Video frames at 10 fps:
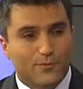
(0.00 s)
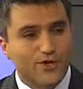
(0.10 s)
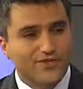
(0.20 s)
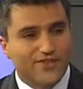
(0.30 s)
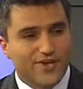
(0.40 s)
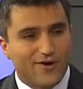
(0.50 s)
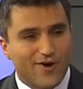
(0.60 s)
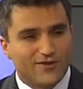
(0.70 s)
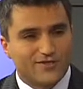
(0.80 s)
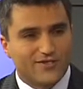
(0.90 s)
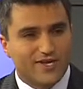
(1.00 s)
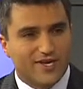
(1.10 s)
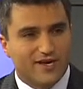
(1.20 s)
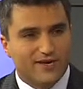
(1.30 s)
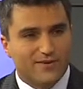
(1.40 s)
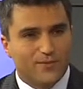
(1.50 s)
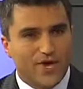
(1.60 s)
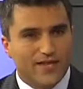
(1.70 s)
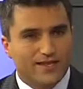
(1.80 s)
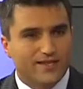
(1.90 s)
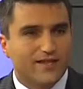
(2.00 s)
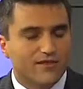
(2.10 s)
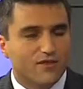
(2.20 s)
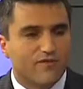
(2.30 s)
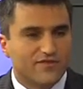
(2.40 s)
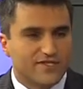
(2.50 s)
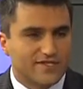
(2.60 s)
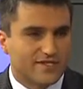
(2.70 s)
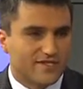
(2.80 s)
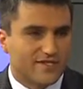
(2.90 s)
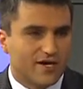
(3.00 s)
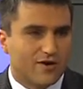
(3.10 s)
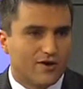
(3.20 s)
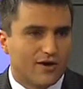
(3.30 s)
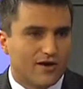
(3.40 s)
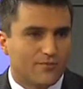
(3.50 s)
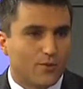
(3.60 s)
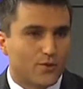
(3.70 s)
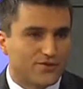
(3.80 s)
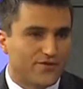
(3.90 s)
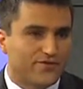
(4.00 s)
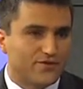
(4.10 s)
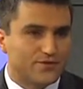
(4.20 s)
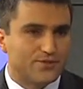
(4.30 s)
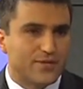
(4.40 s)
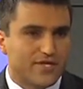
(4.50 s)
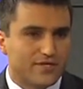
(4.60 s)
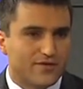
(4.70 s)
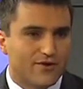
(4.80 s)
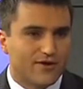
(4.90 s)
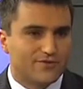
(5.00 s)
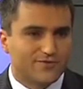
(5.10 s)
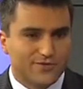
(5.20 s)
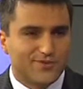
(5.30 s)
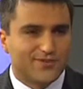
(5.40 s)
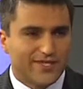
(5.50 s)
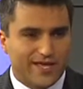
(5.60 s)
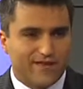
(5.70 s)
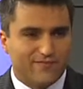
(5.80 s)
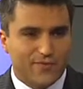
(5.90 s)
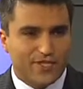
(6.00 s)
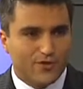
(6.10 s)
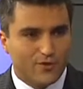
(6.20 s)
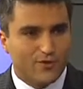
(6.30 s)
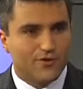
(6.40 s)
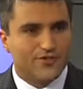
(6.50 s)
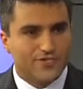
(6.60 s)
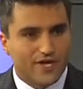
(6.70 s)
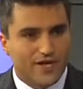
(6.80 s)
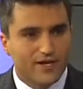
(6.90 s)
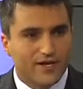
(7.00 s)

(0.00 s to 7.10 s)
Most of the crowns made in dental offices are porcelain fused to metal crowns, which means they have metal core inside